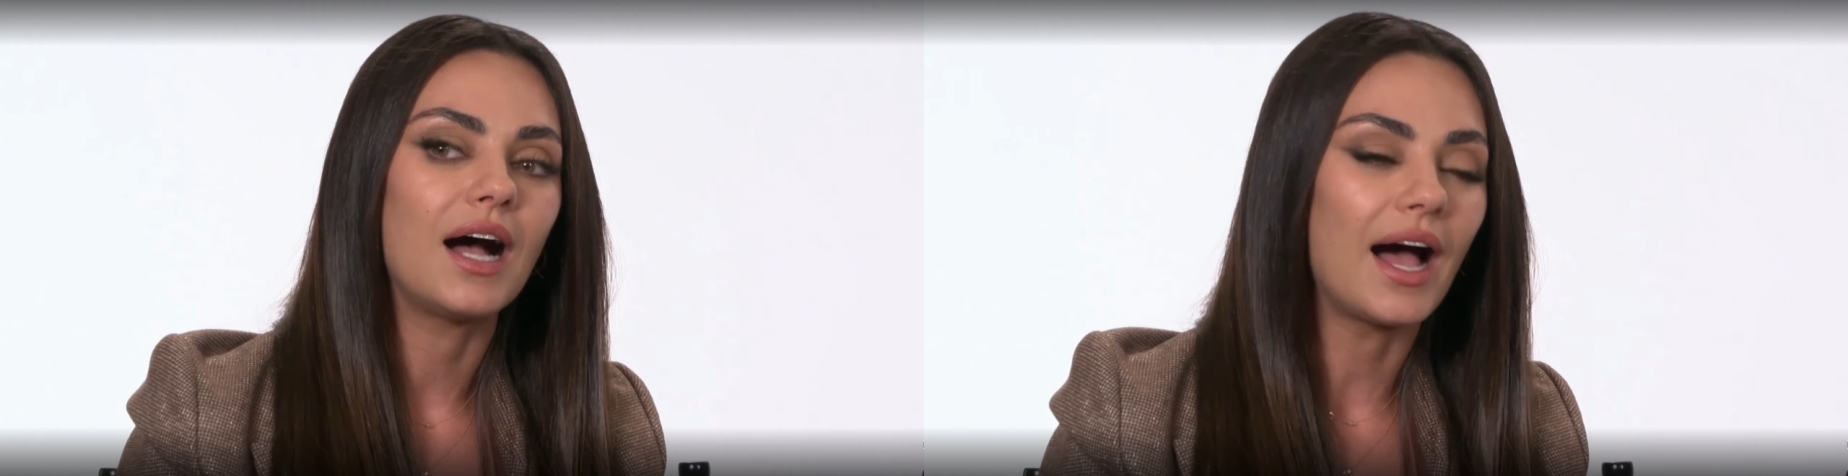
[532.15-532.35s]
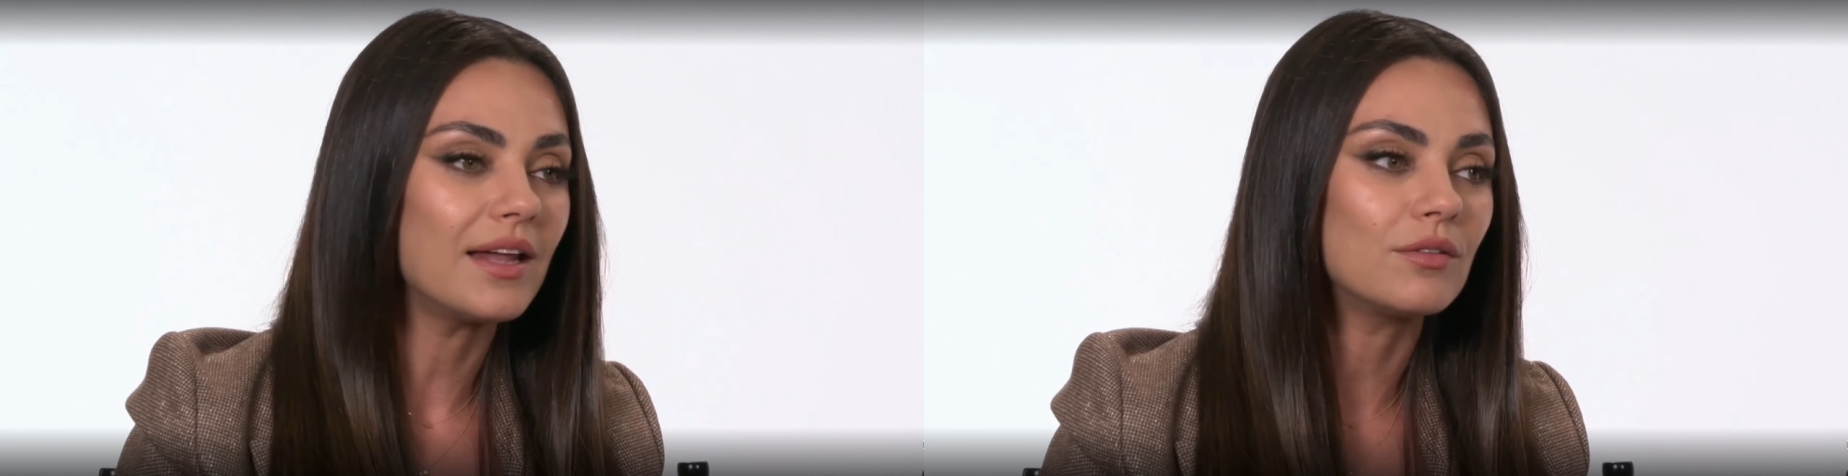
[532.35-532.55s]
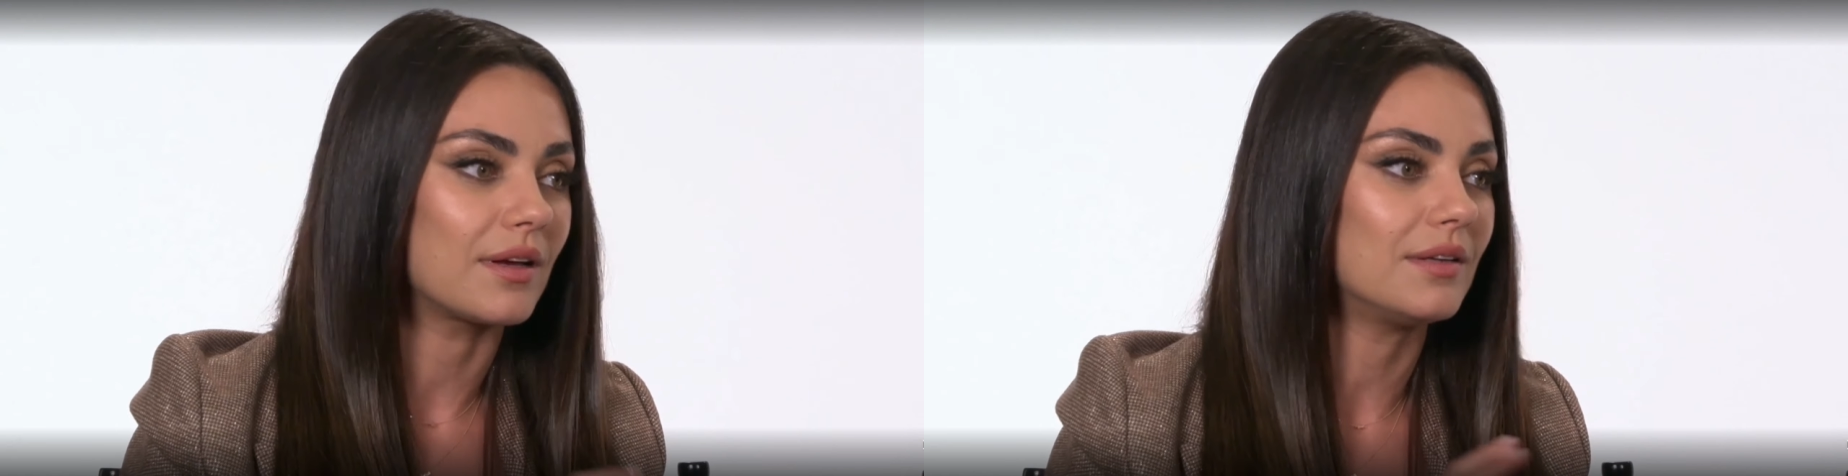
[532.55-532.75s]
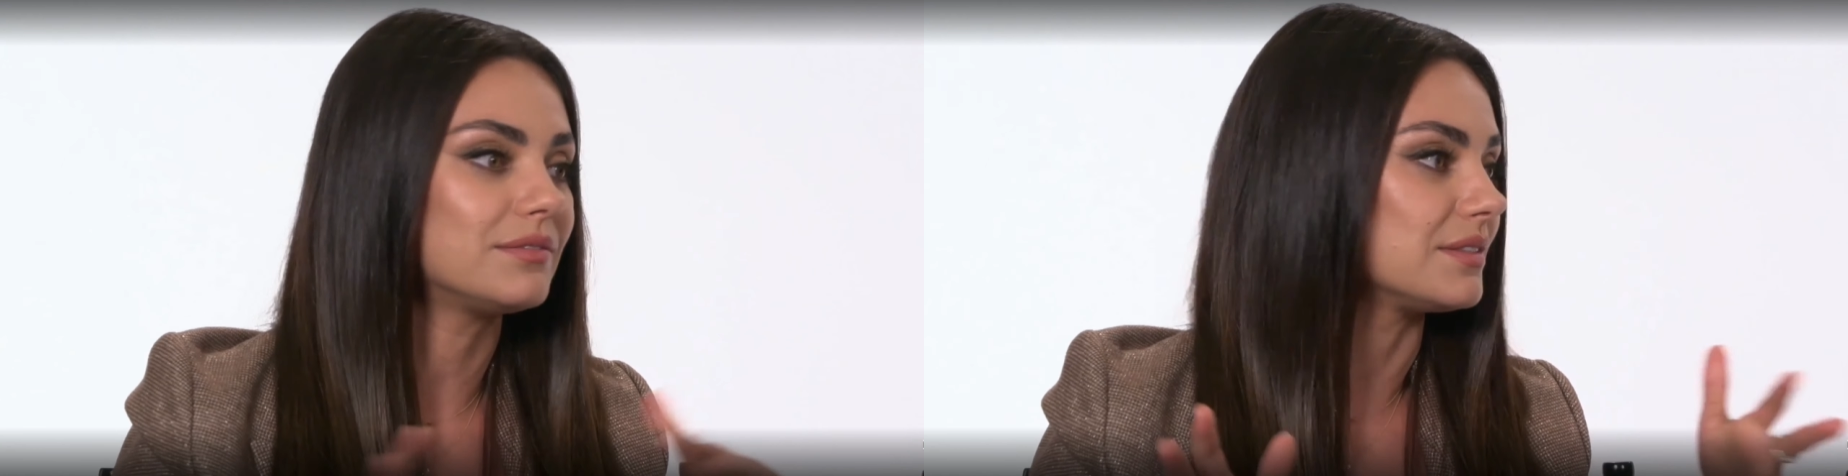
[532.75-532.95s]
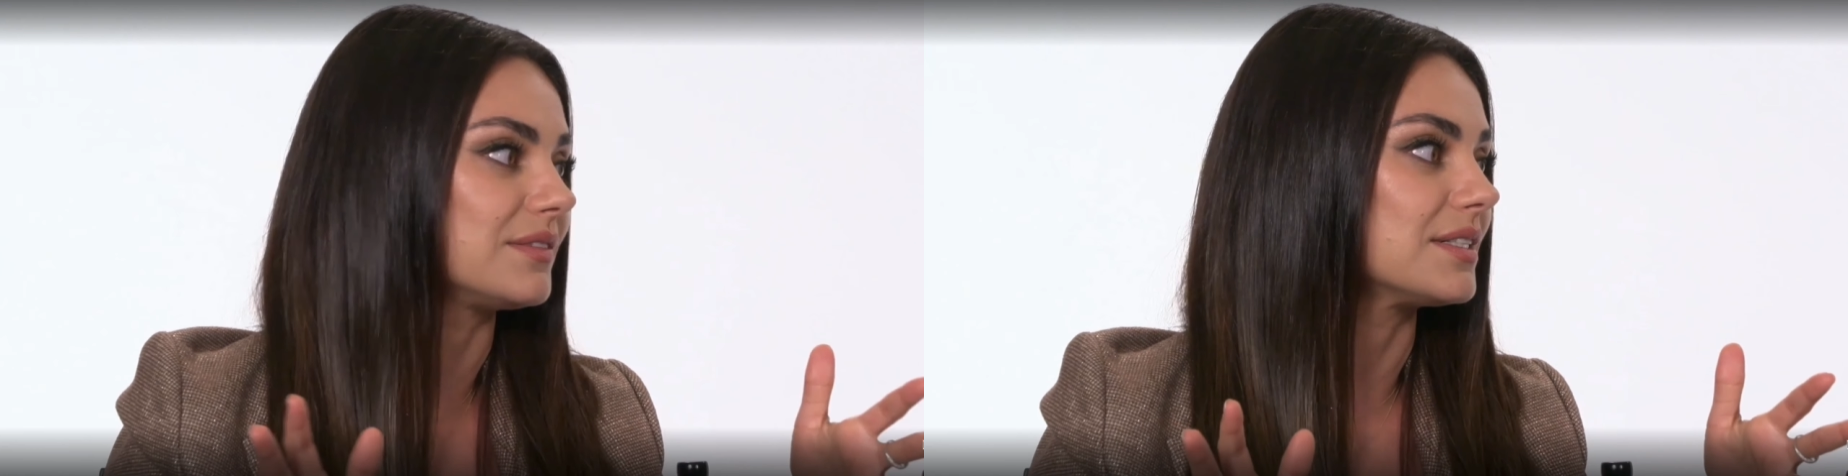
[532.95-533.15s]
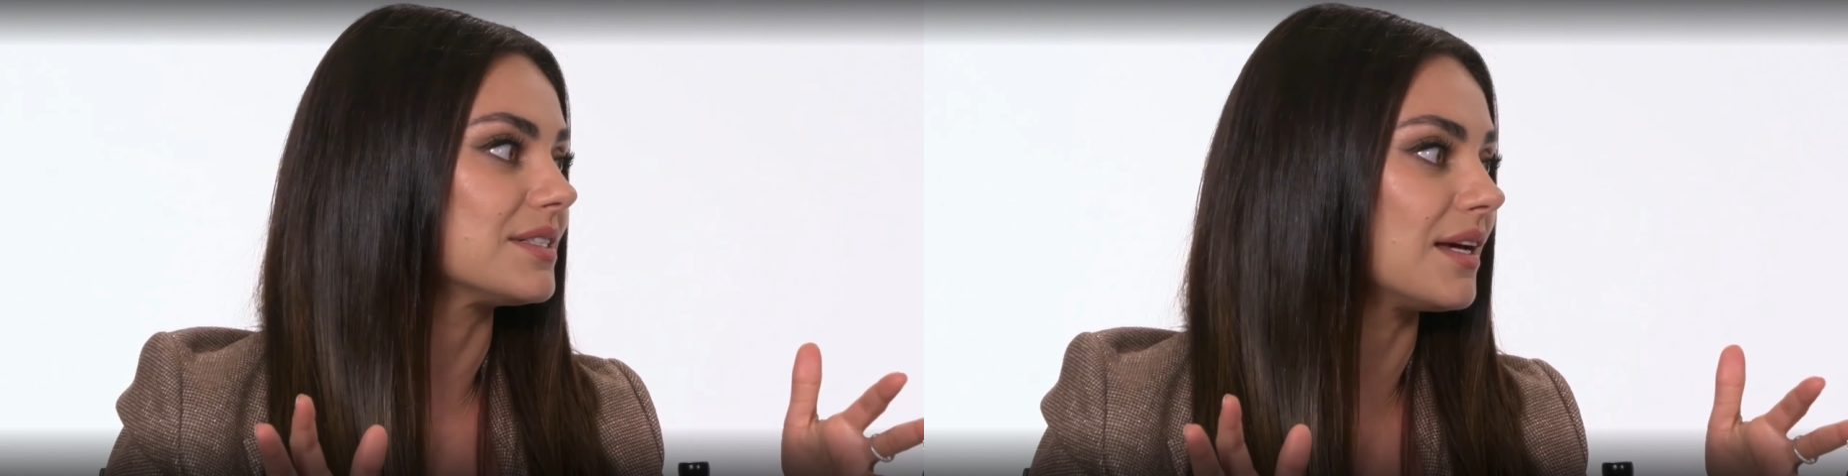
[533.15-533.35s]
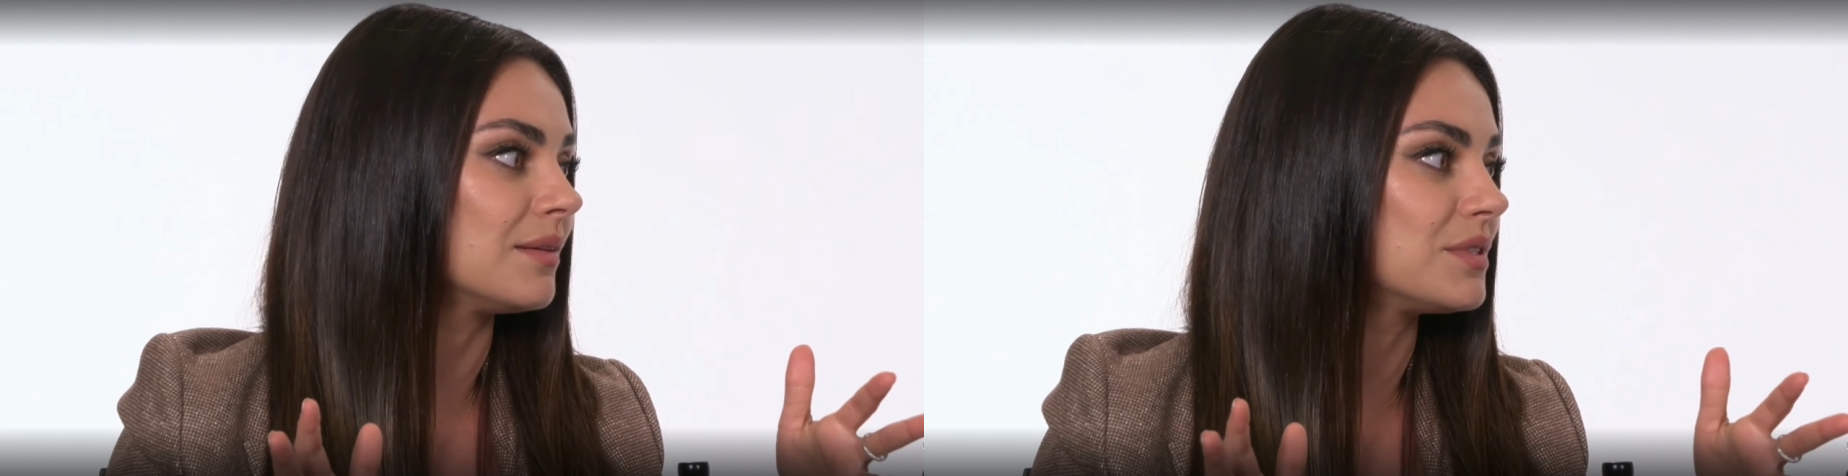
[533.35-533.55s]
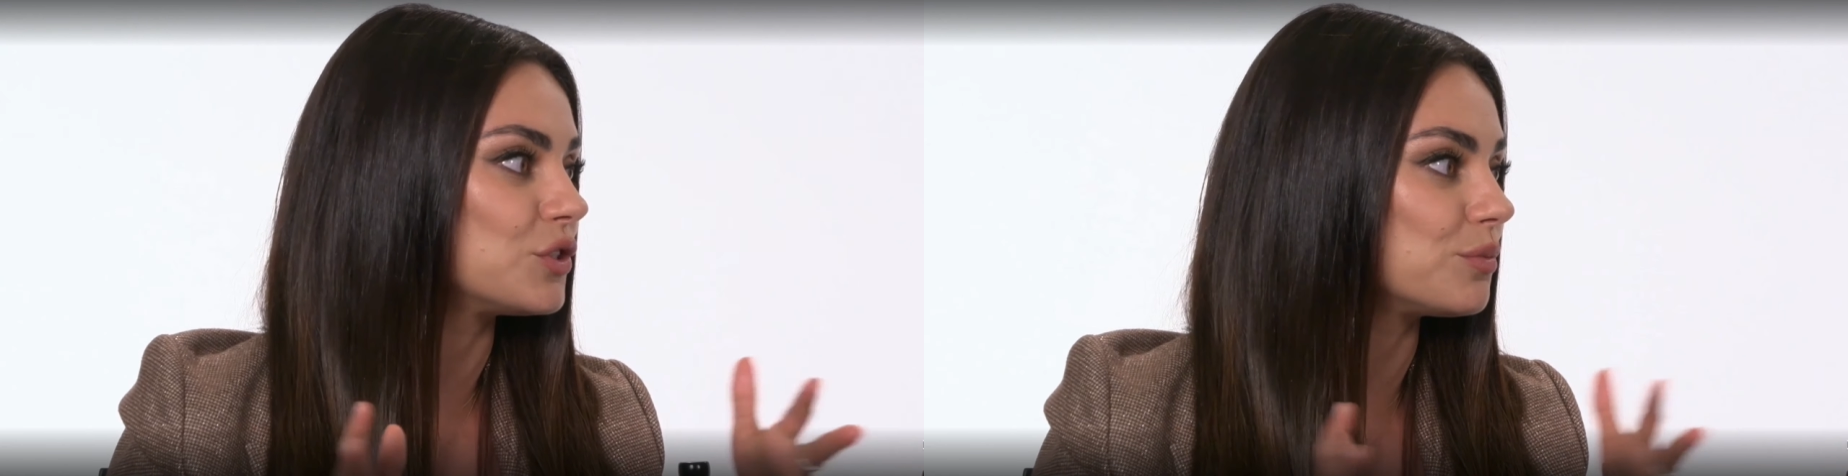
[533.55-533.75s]
I don't have advice.
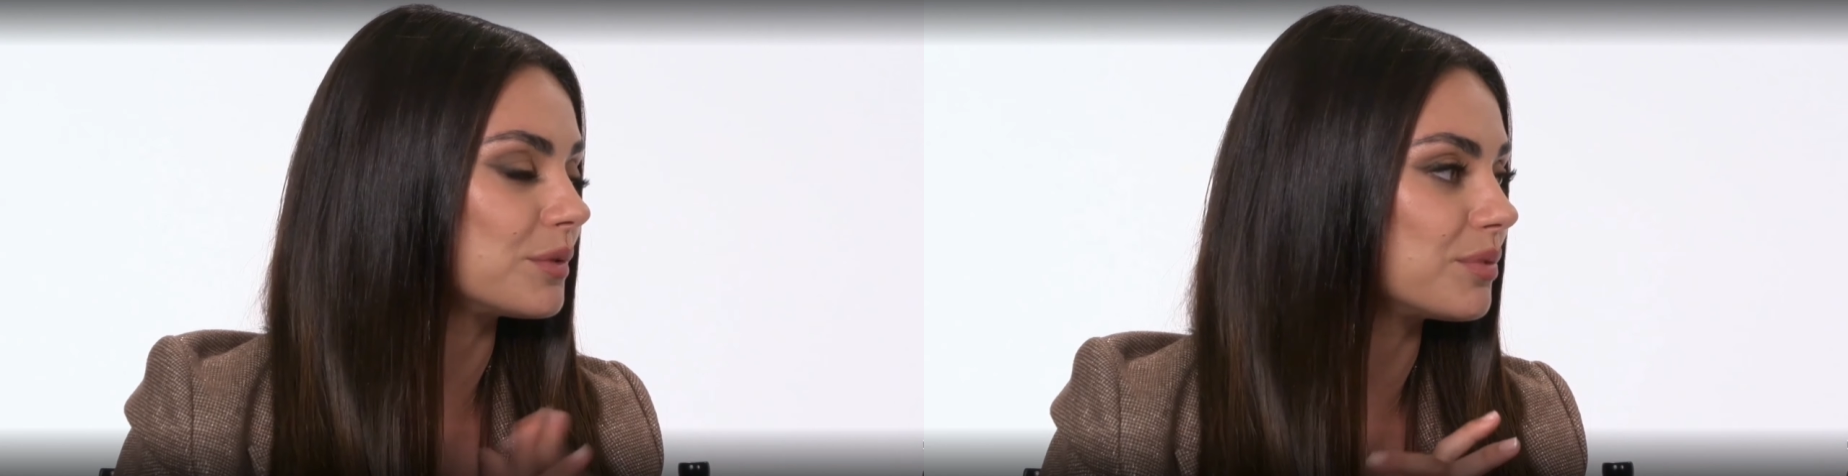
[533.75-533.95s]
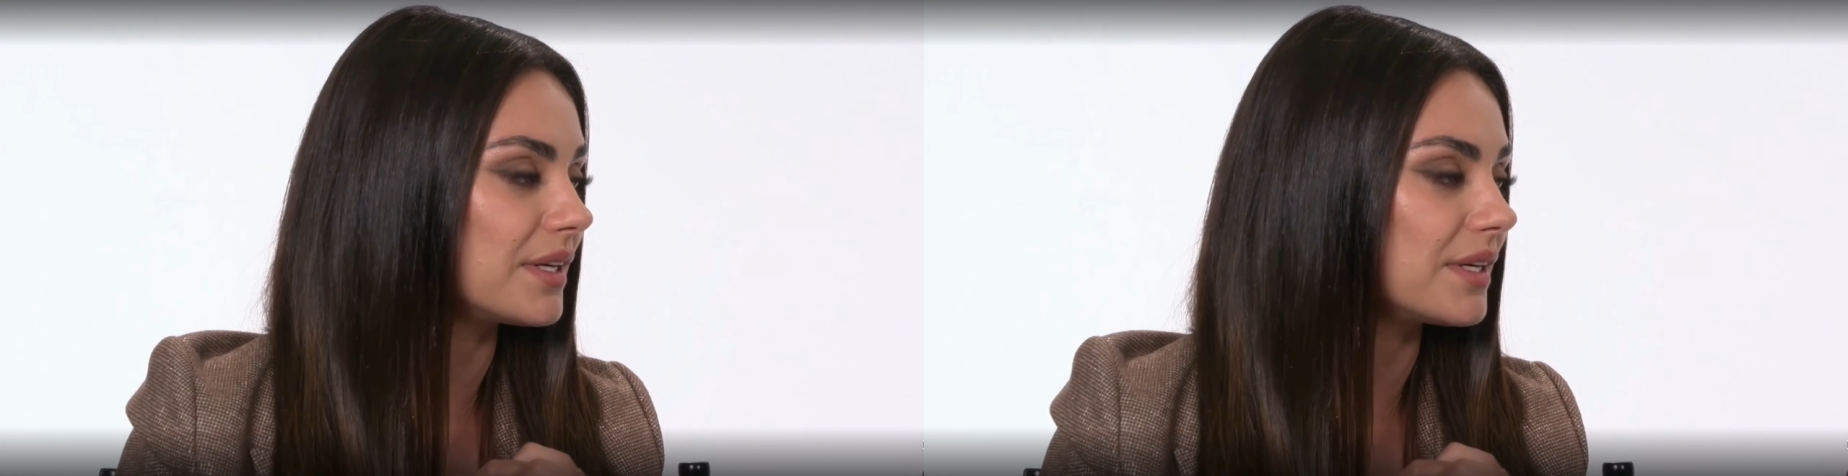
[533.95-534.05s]
I'm super